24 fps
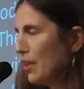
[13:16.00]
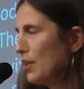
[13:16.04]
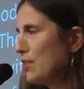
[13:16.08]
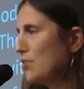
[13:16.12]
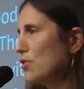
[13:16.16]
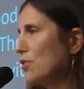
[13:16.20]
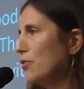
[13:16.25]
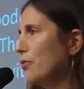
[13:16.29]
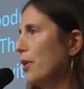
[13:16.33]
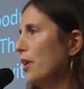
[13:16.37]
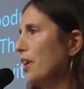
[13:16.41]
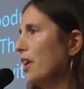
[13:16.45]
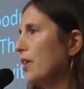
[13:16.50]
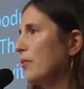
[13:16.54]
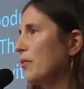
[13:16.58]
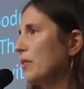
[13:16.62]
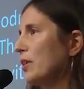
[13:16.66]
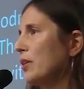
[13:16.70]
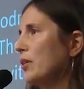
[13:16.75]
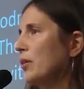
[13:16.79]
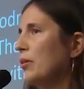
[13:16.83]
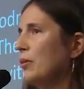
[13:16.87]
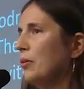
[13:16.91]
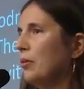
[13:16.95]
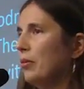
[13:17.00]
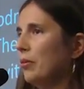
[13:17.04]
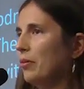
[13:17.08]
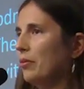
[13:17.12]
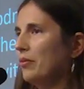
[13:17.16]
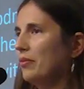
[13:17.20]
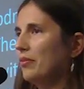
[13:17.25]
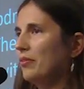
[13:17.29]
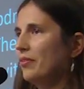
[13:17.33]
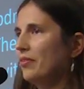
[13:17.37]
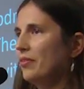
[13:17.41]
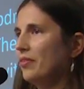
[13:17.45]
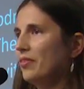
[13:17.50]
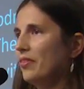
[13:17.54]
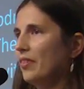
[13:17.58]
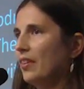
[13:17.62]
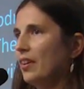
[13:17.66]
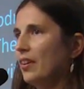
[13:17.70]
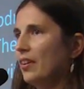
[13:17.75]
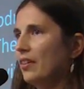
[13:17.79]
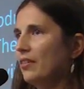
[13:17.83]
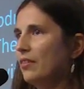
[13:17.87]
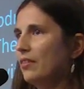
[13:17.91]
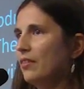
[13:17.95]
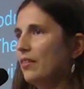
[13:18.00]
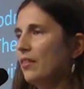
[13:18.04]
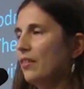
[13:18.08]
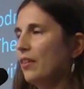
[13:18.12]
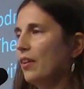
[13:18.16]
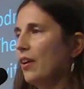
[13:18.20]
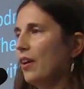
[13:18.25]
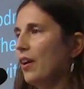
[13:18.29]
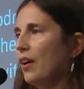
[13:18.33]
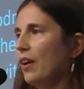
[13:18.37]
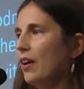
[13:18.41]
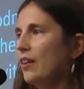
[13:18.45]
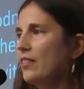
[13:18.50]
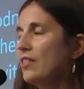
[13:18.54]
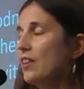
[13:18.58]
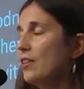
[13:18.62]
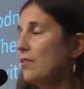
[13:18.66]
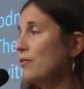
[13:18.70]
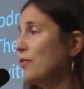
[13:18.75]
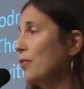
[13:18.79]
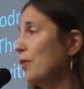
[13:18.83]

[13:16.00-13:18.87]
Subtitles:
So what can we do? I'd say